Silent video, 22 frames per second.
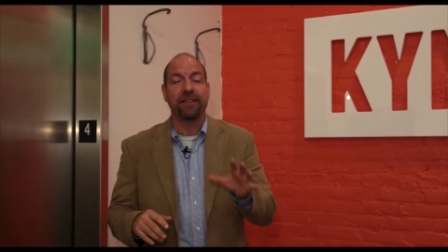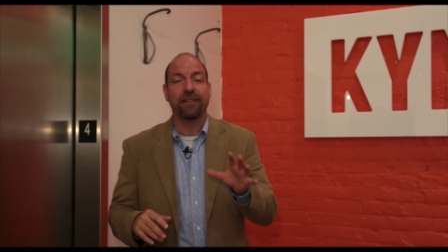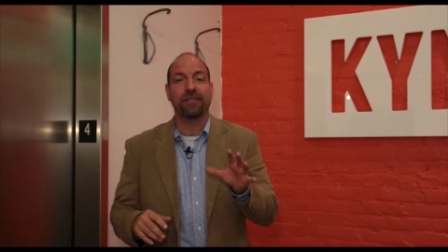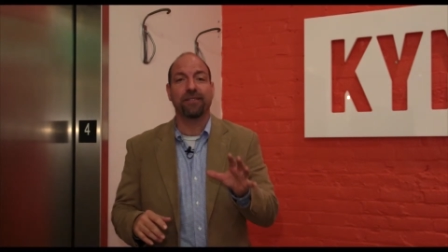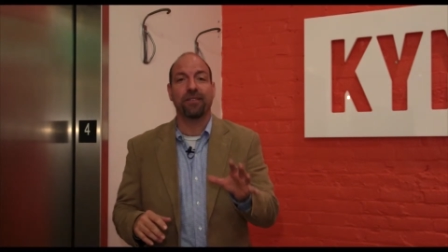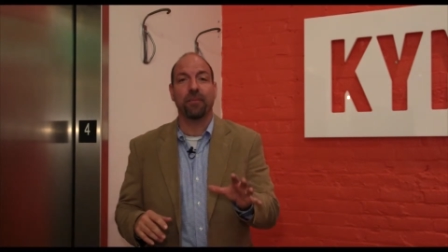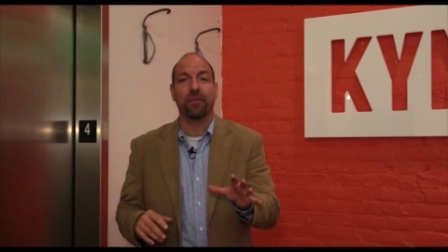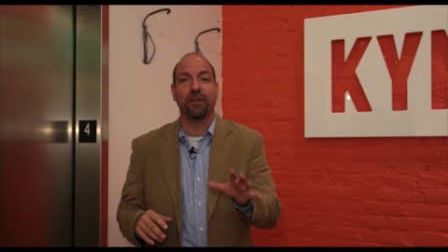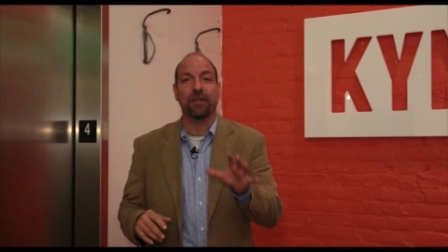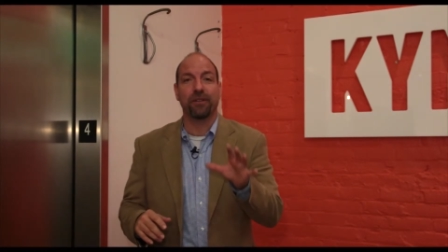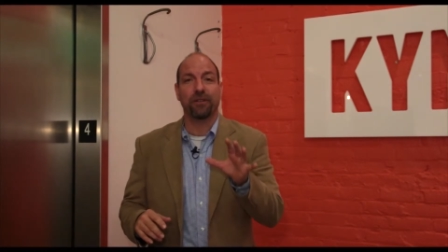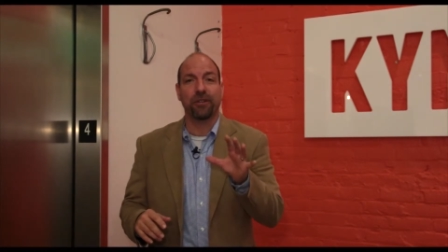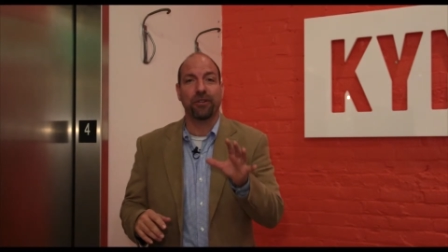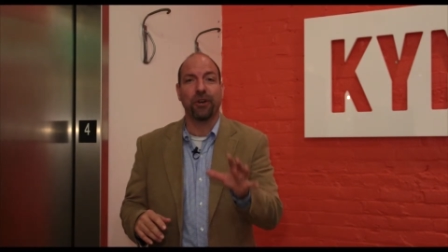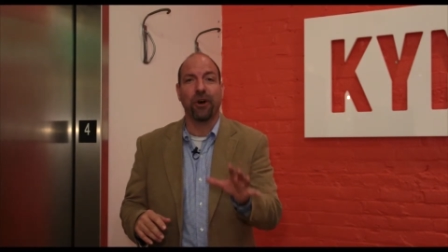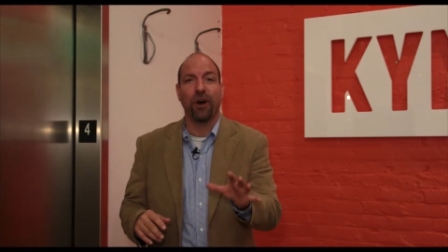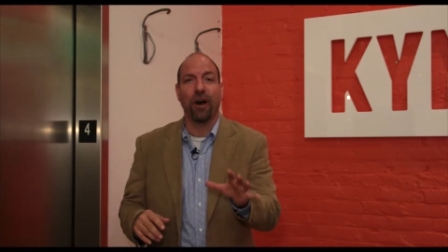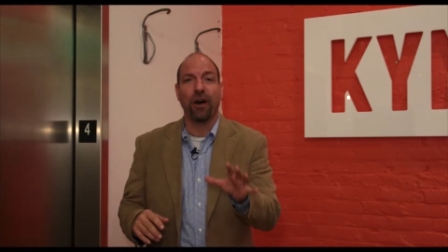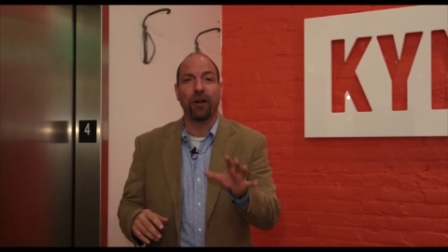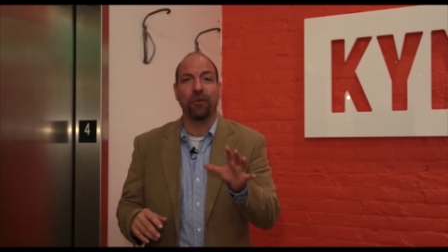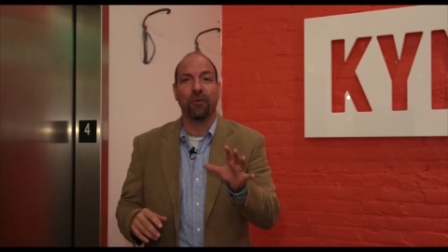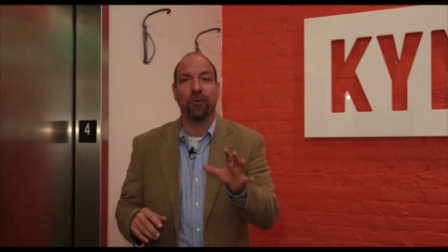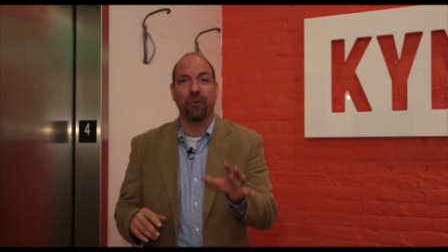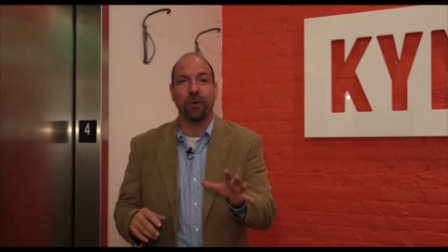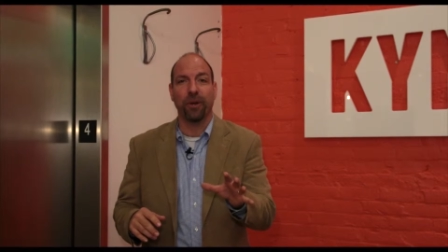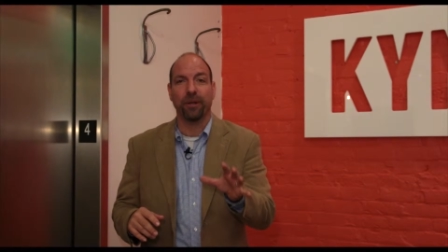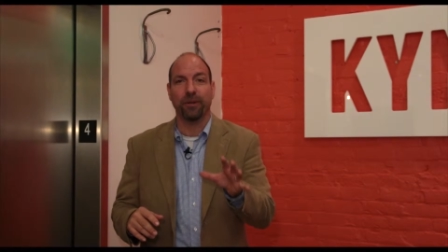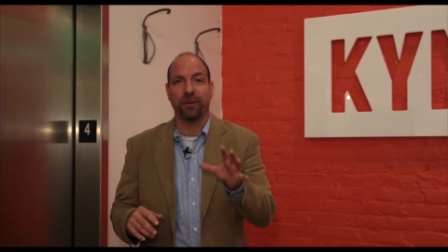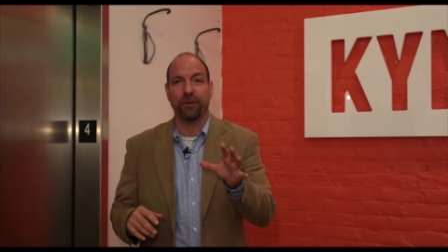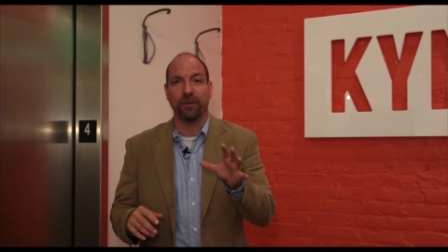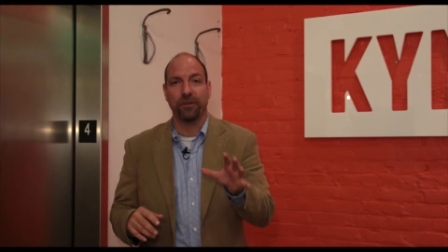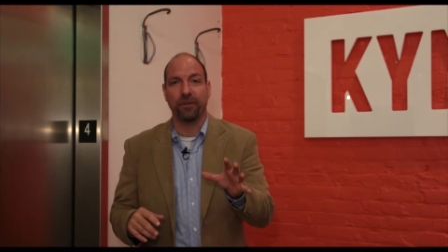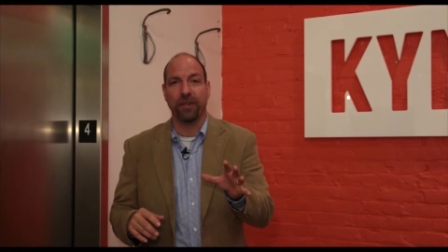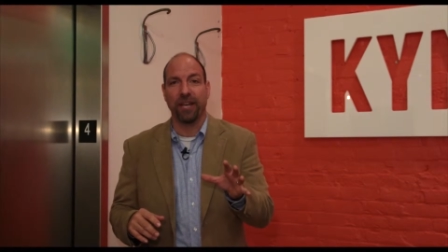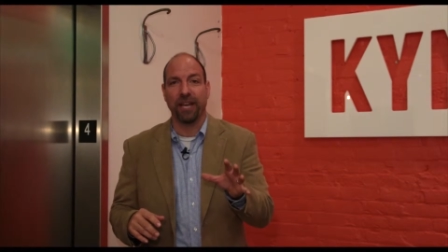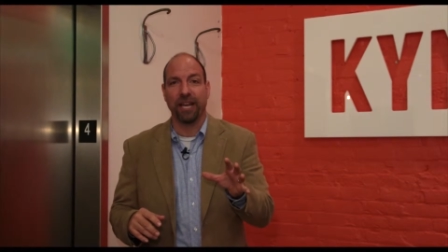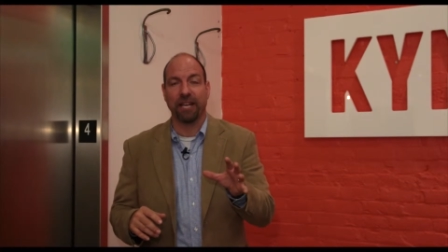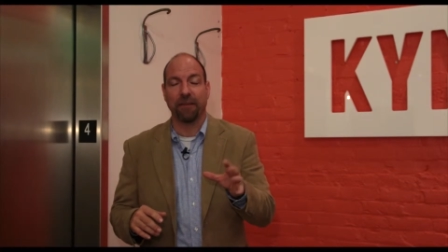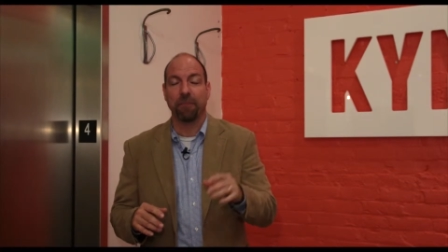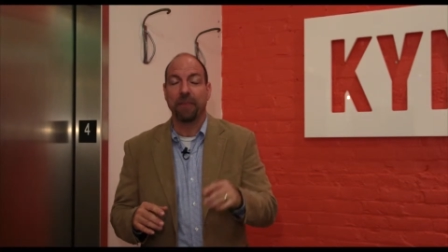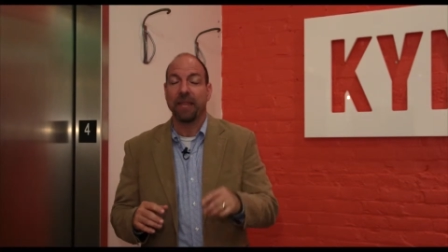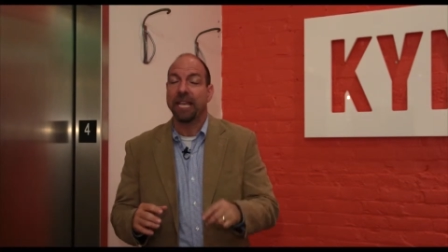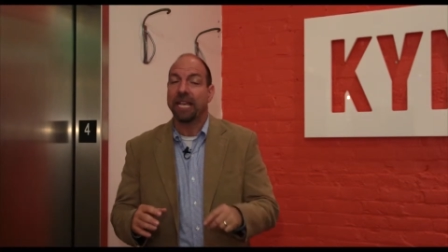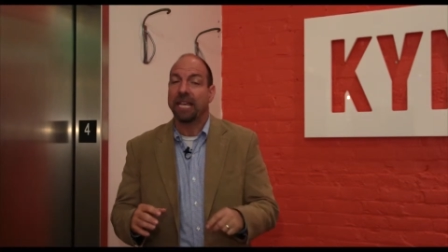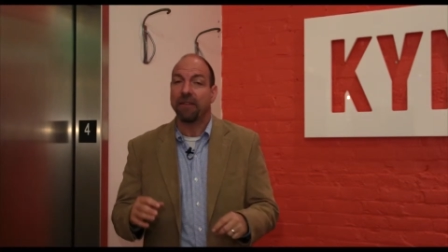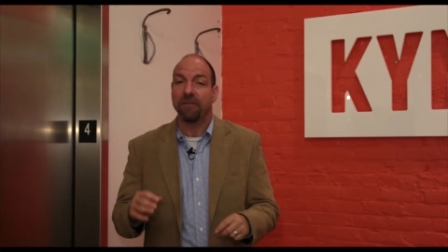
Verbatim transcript: that somebody has caught what you're saying.